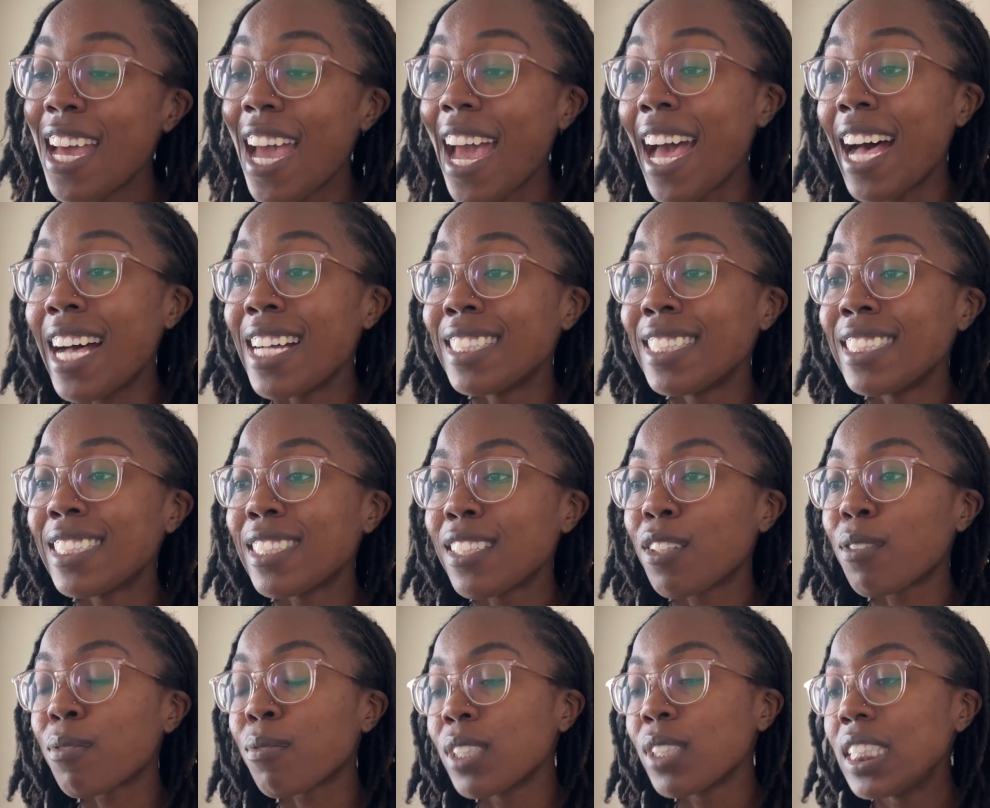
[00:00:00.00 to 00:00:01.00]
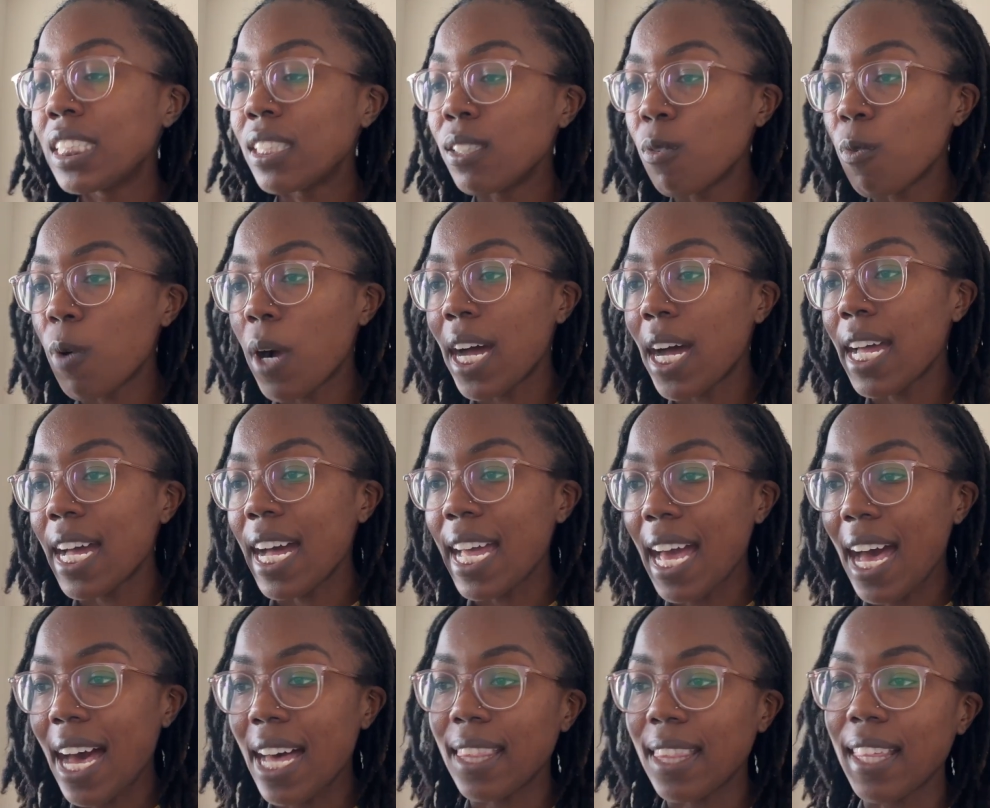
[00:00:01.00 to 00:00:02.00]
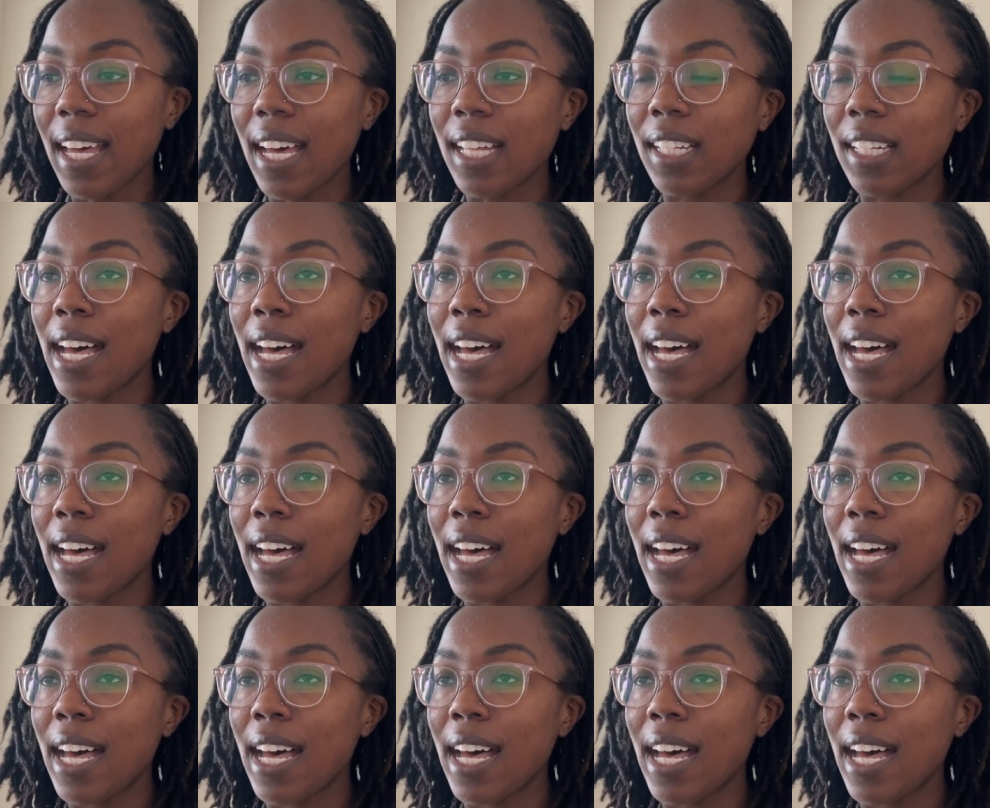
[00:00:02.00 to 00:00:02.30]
And the reason why I add that